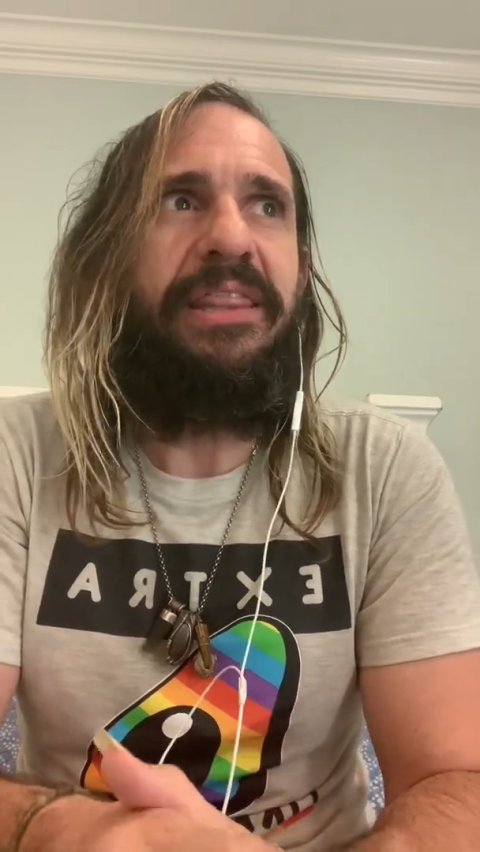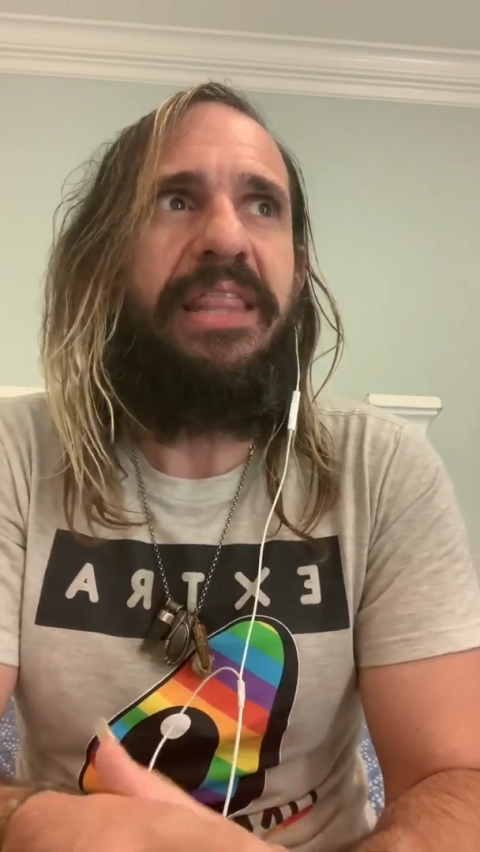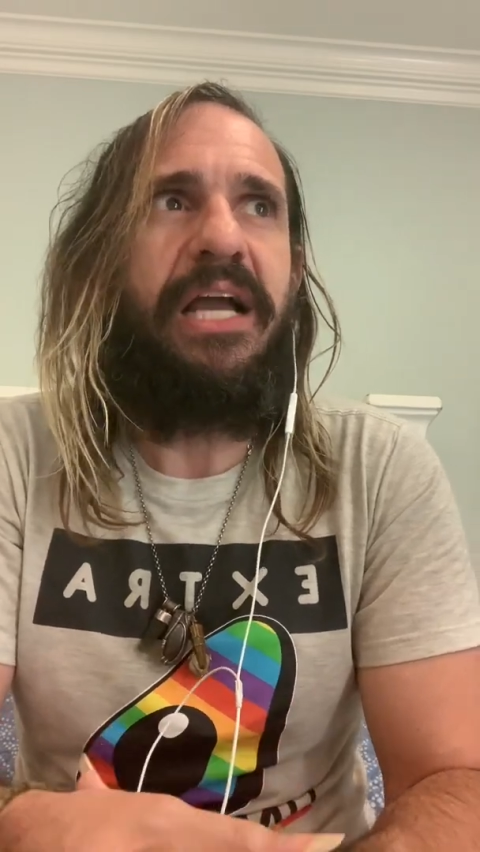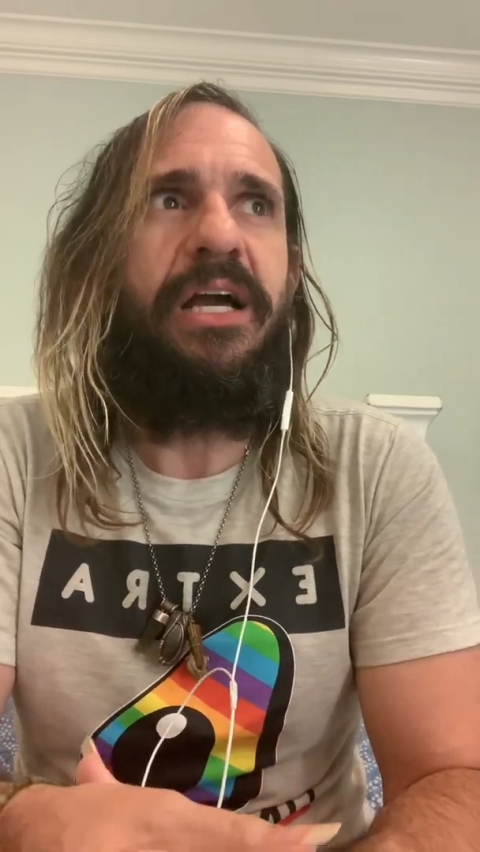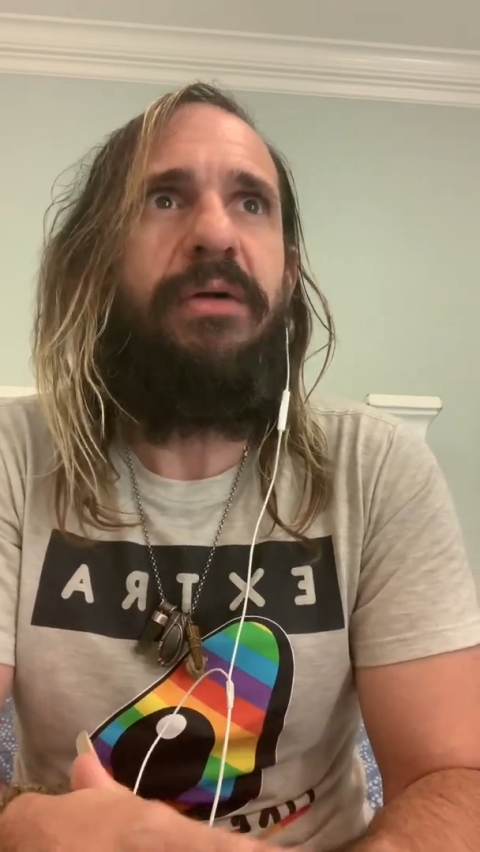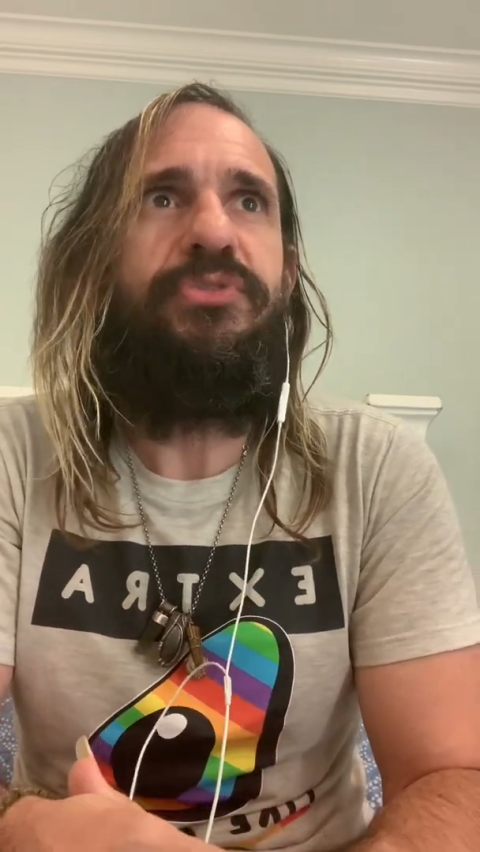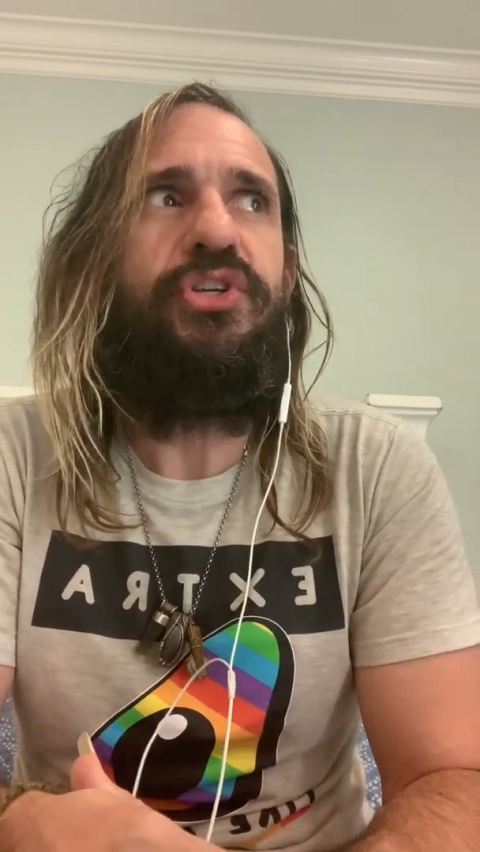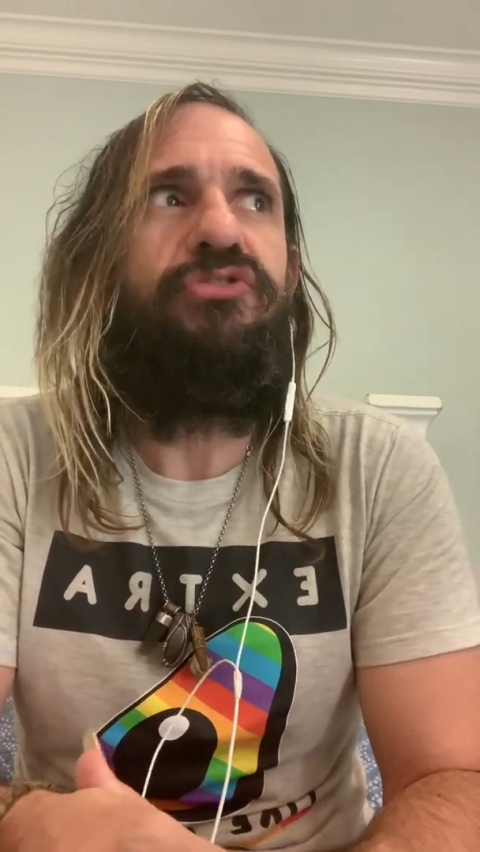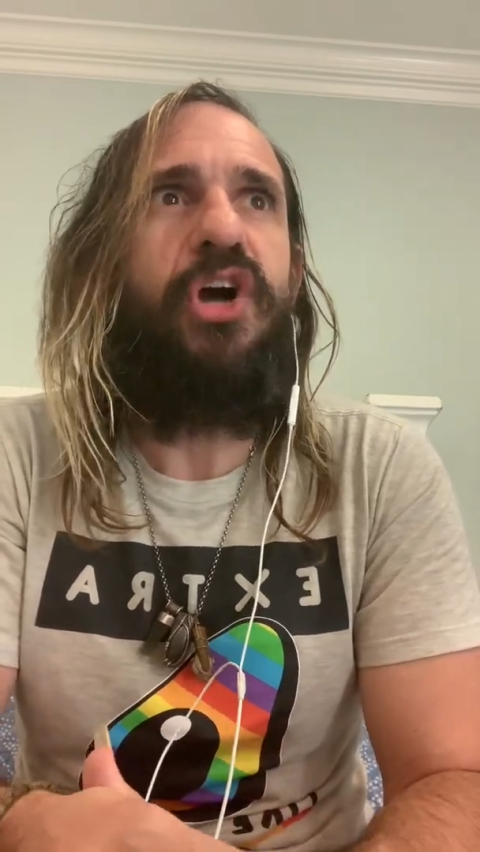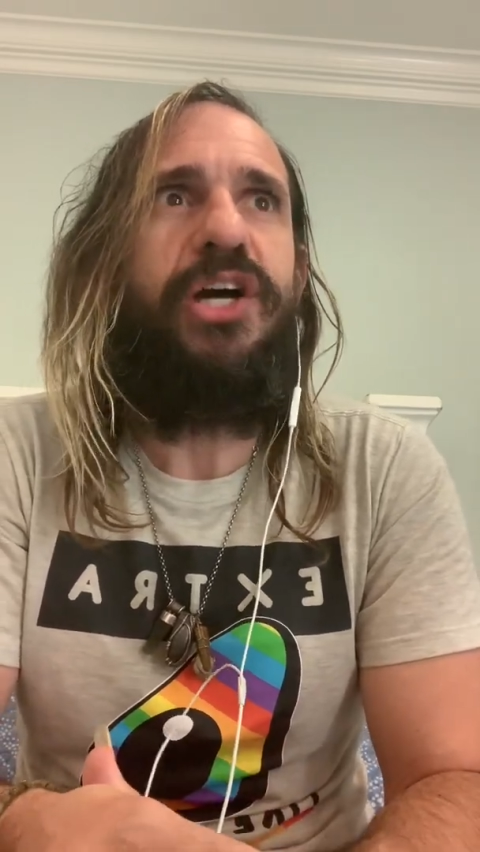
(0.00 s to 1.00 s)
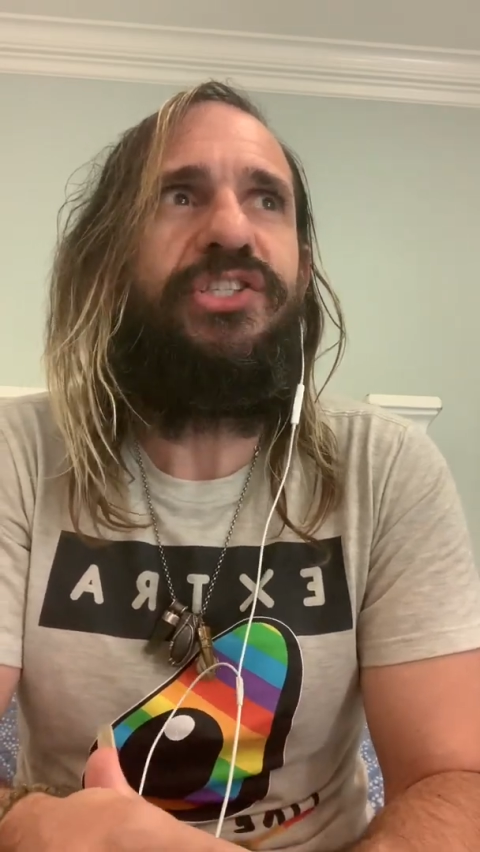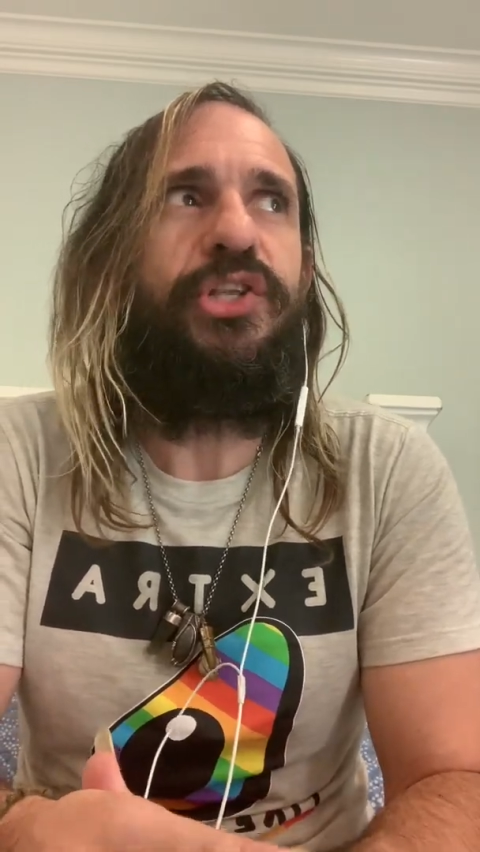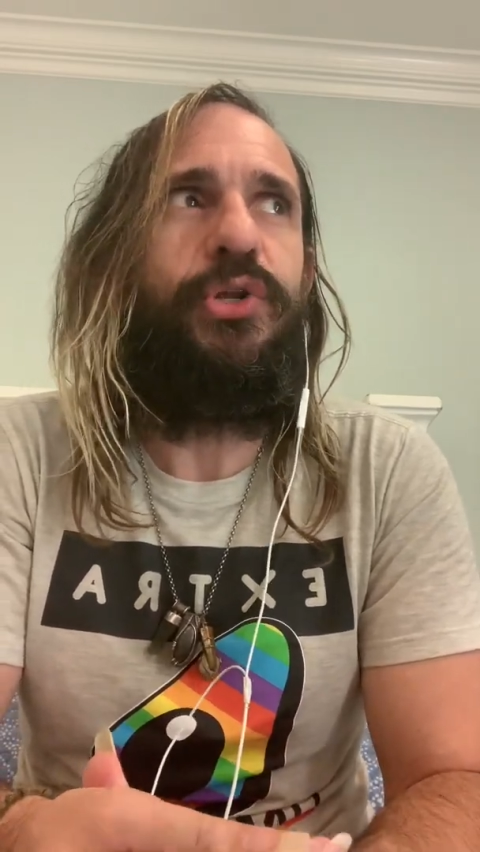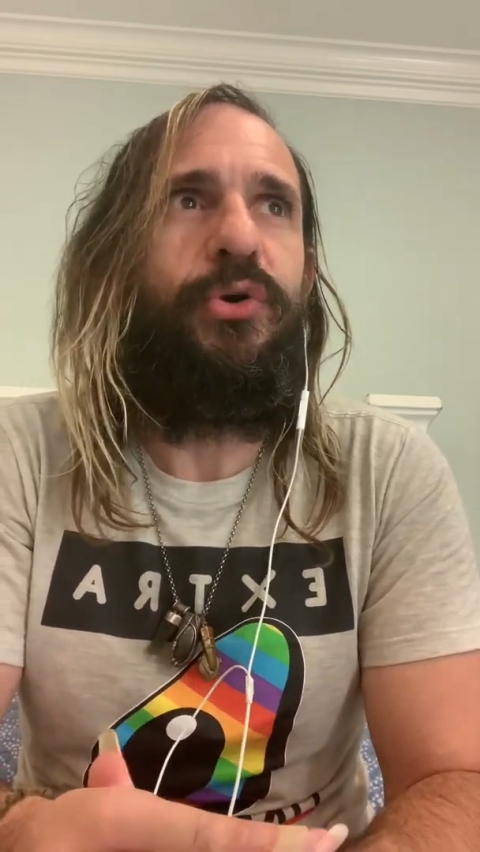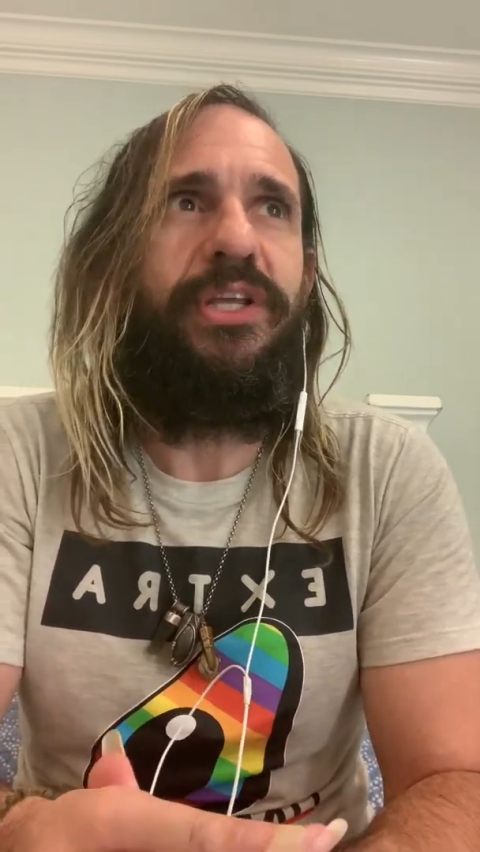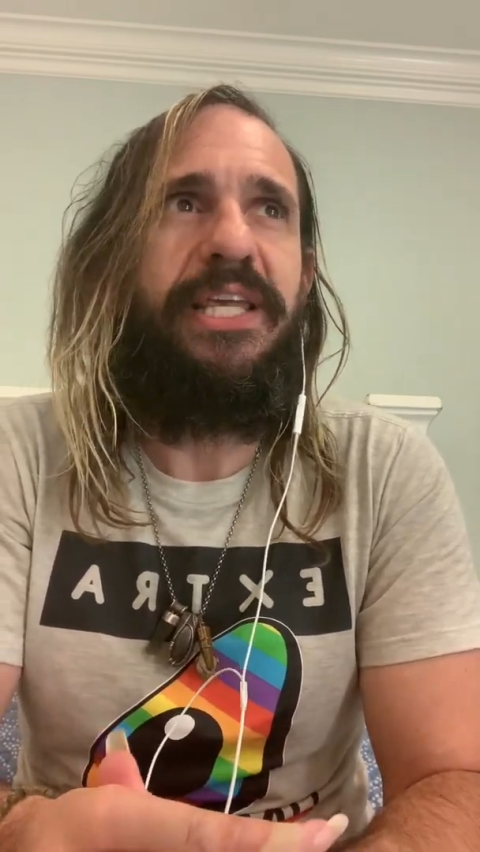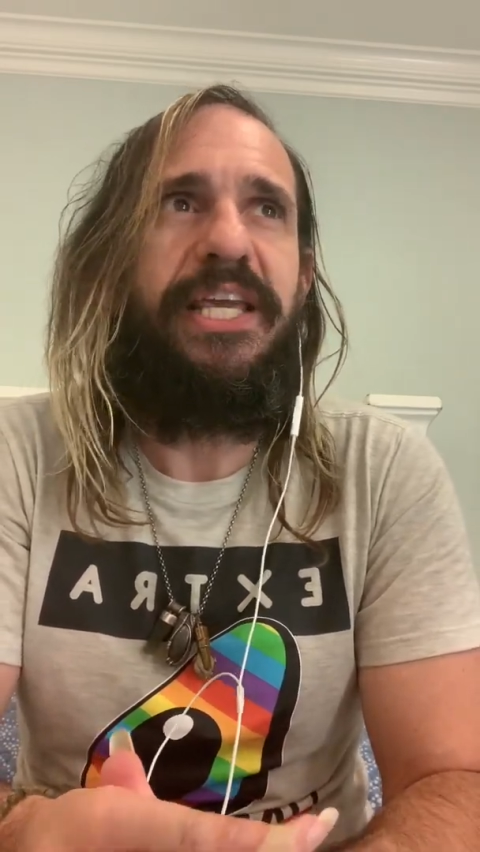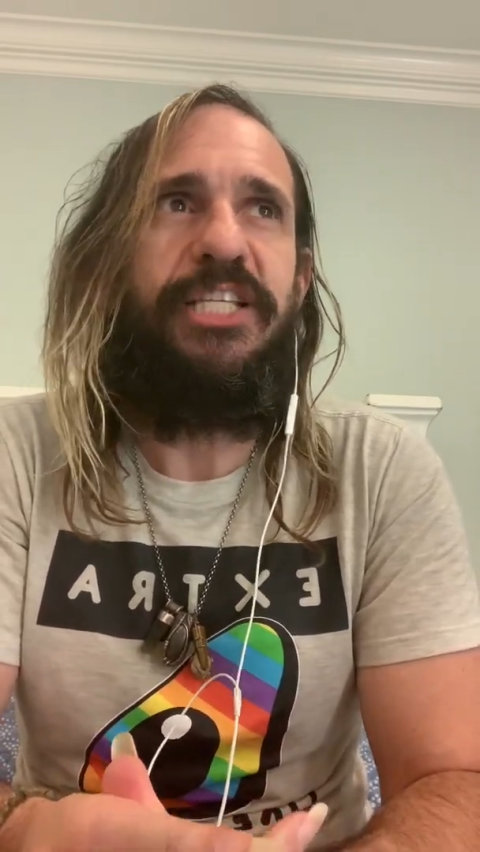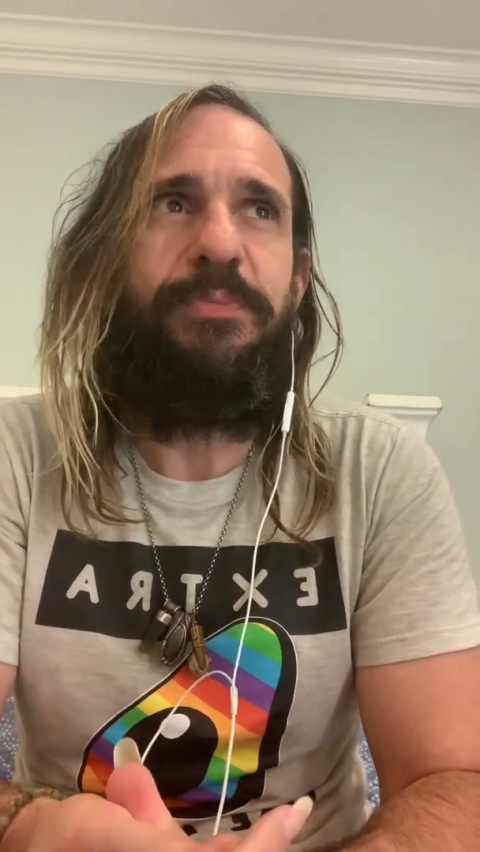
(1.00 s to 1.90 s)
that comes across the Northeast,